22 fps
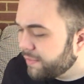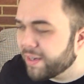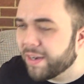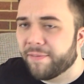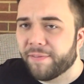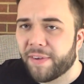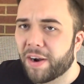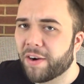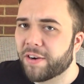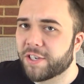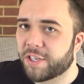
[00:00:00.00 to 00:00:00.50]

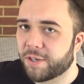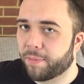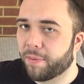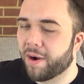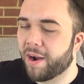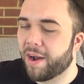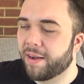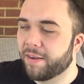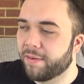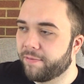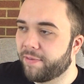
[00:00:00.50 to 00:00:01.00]

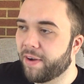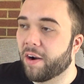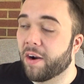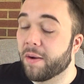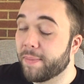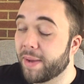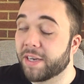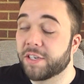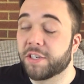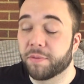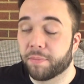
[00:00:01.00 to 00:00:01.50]
Very
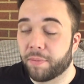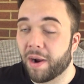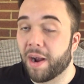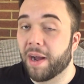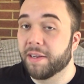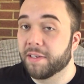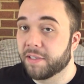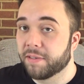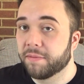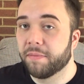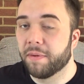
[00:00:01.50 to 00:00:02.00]
big
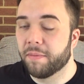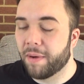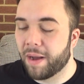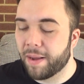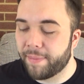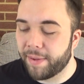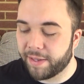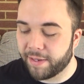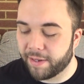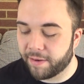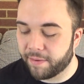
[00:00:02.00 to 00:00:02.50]
surprise, in my
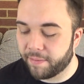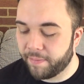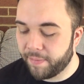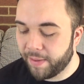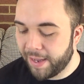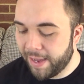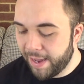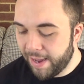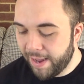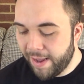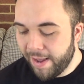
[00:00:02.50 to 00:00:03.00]
opinion.
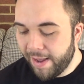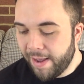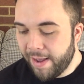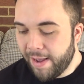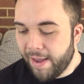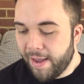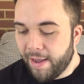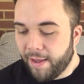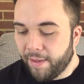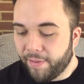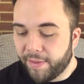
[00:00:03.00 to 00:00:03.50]

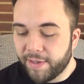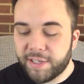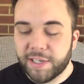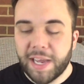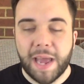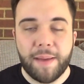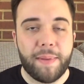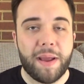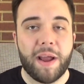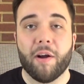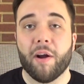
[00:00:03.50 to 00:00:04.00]
This
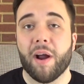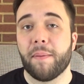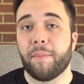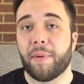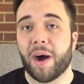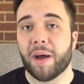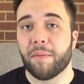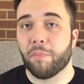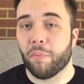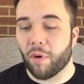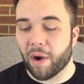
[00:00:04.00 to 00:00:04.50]
game here I
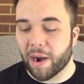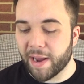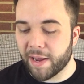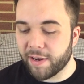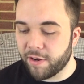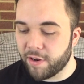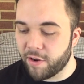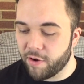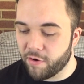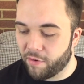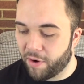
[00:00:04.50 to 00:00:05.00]
bought
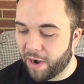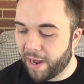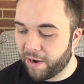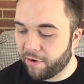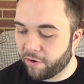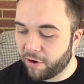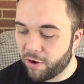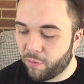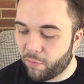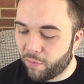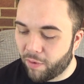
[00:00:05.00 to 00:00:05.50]
brand new. I
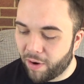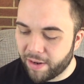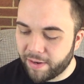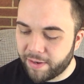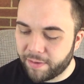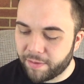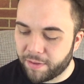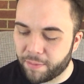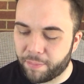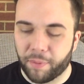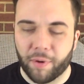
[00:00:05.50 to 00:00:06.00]
don't know
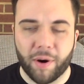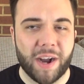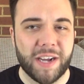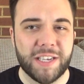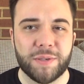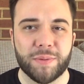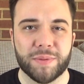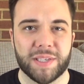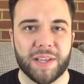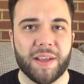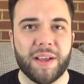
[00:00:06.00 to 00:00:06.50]
what the
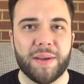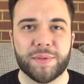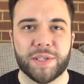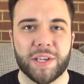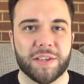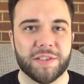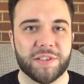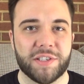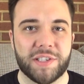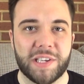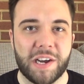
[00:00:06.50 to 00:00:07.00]
price was. I think it was
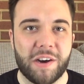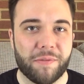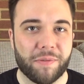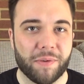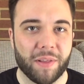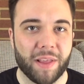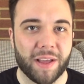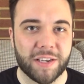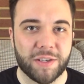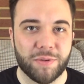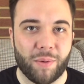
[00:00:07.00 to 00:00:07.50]
on sale
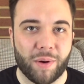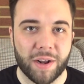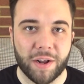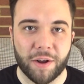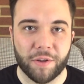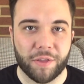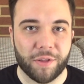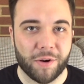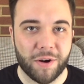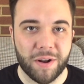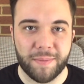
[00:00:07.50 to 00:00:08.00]
for like 20
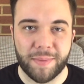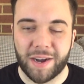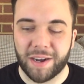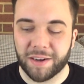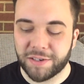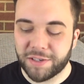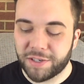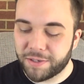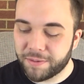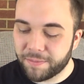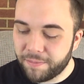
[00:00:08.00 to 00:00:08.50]
or 30
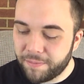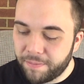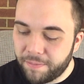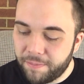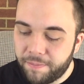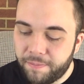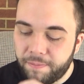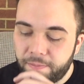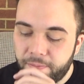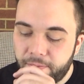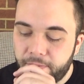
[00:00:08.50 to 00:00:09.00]
bucks.
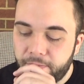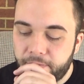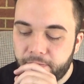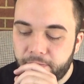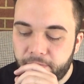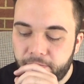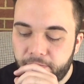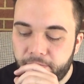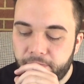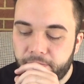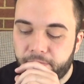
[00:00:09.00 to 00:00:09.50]

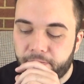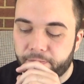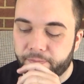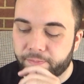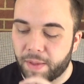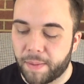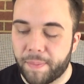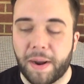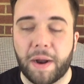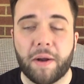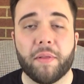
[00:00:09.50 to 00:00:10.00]

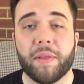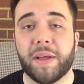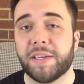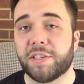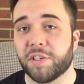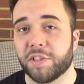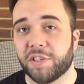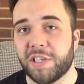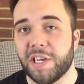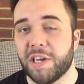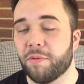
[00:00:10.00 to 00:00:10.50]
Apparently
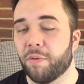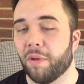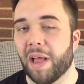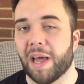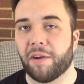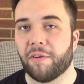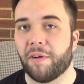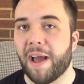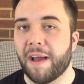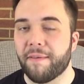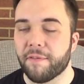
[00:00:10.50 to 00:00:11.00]
it's a sequel.
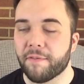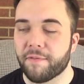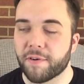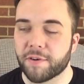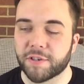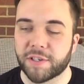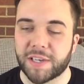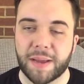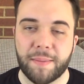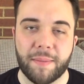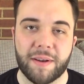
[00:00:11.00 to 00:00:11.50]
I don't have the
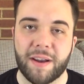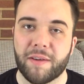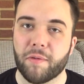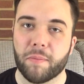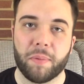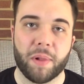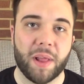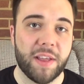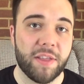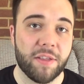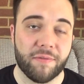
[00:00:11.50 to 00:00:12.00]
first game. I never
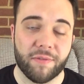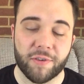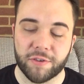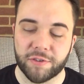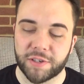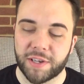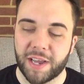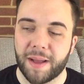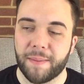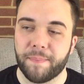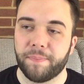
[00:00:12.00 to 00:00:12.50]
played the
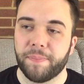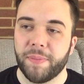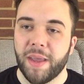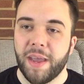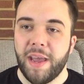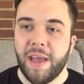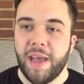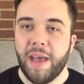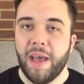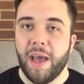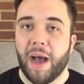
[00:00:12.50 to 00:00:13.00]
first game.
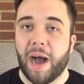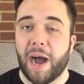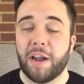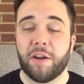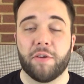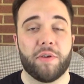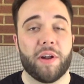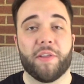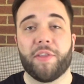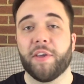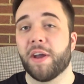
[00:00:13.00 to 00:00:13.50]
I
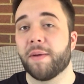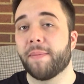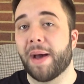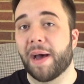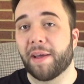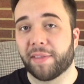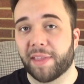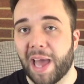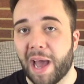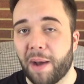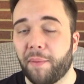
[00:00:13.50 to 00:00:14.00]
know nothing
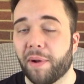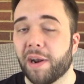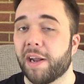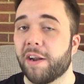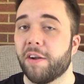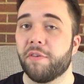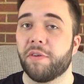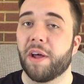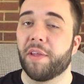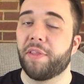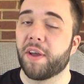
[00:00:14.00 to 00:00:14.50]
about that one. I
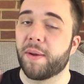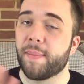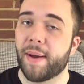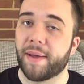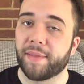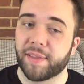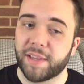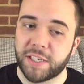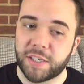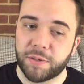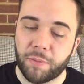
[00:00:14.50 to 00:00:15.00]
know nothing
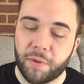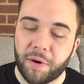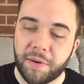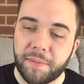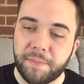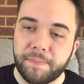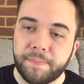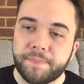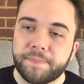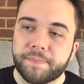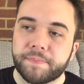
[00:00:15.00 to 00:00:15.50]
about this
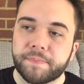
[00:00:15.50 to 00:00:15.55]
one.